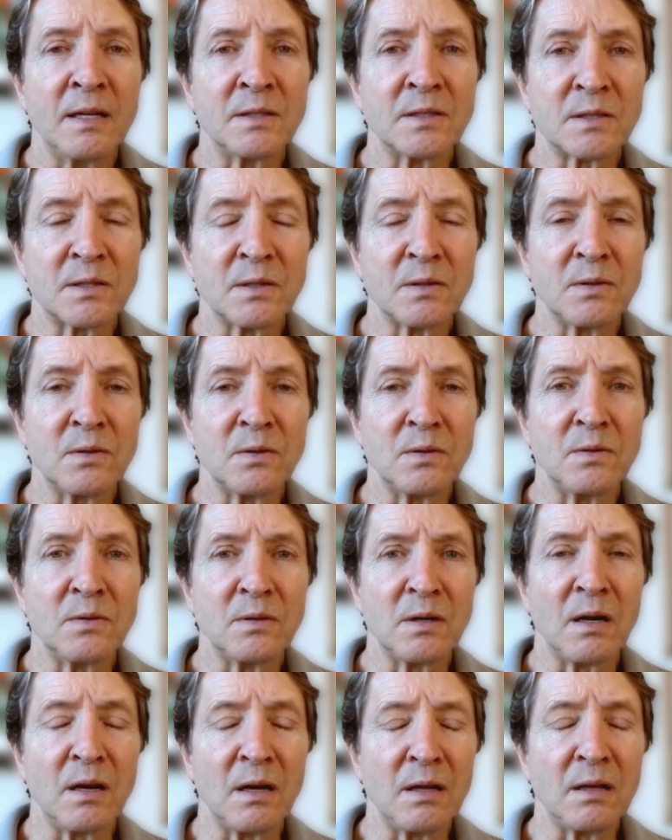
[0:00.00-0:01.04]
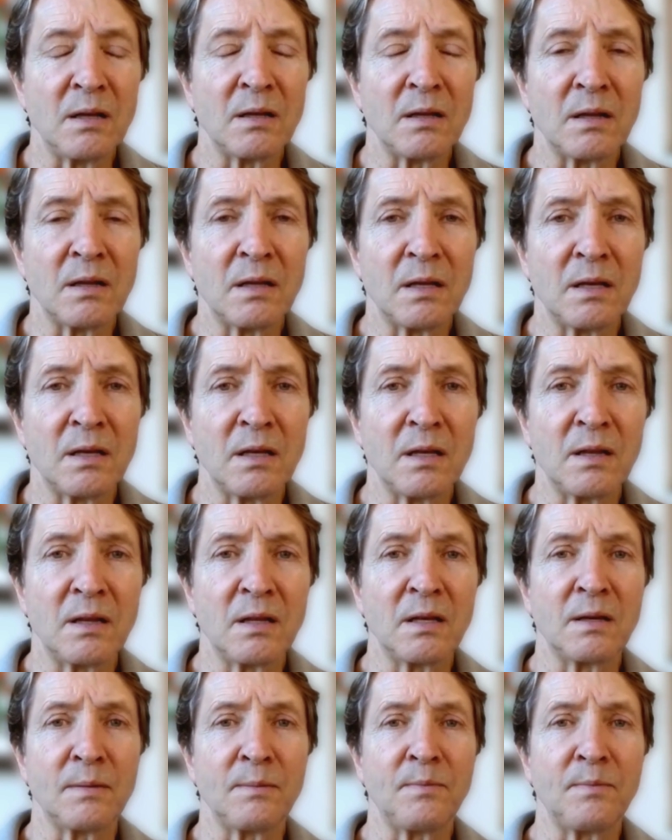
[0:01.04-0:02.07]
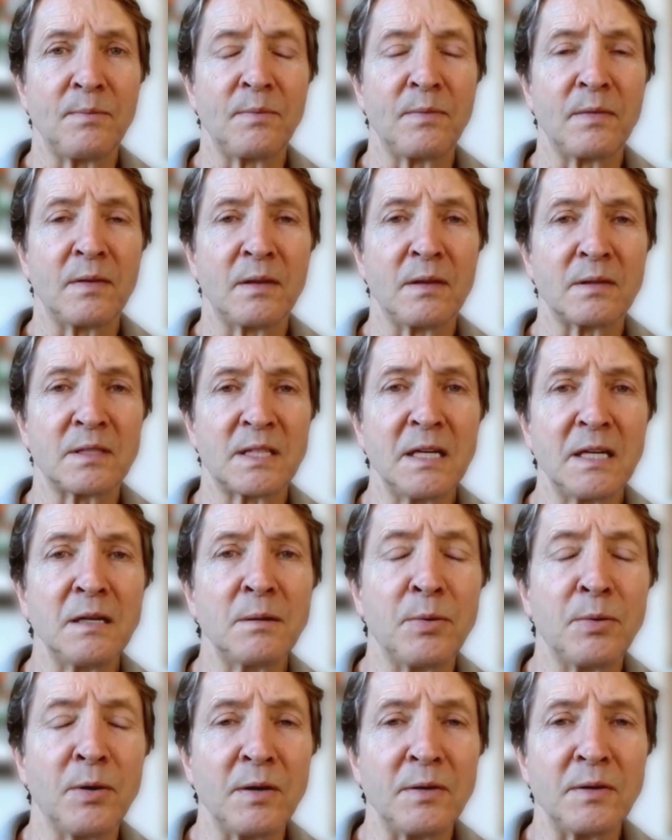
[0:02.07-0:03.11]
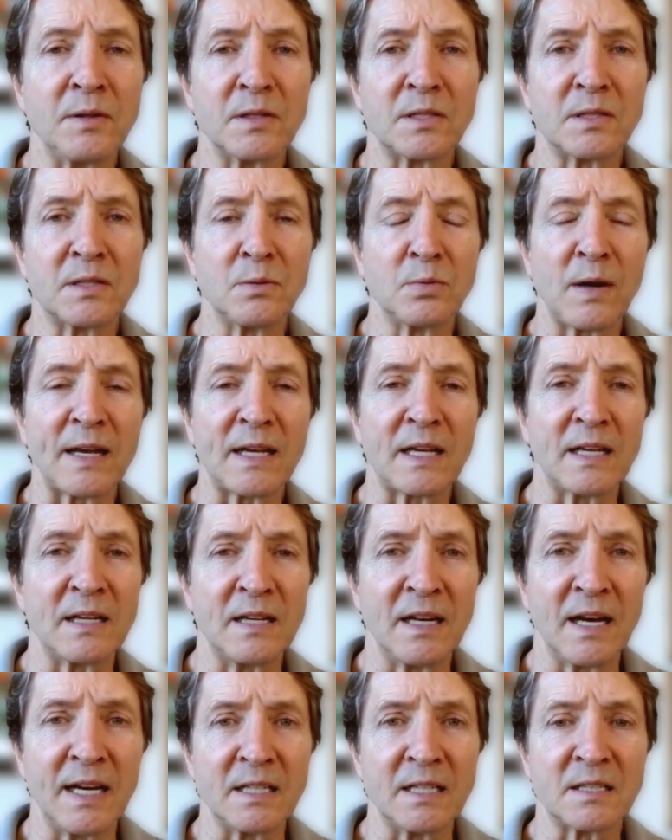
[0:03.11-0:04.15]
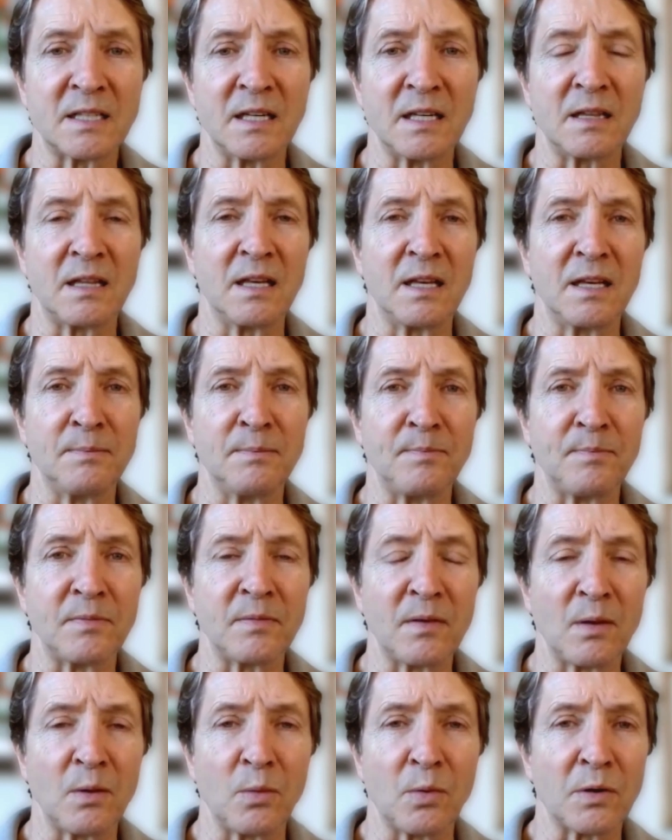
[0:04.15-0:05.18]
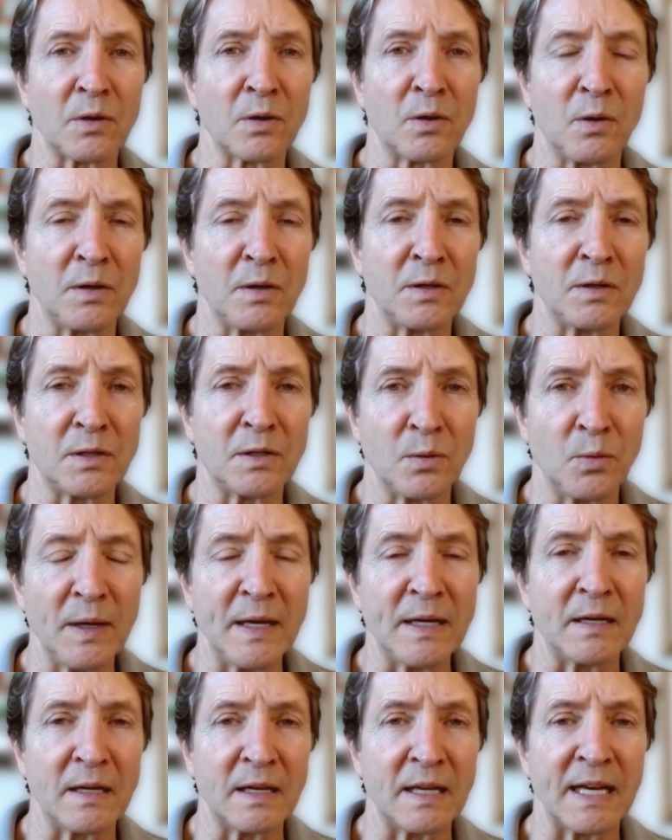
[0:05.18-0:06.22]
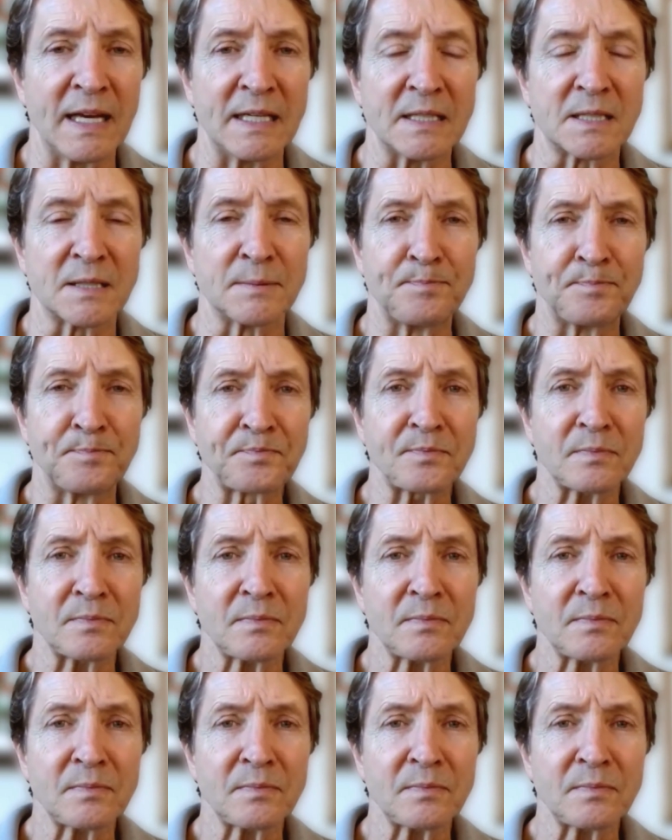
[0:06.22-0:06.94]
And so the Sitting Bull and the Sioux recognized that they weren't going to win against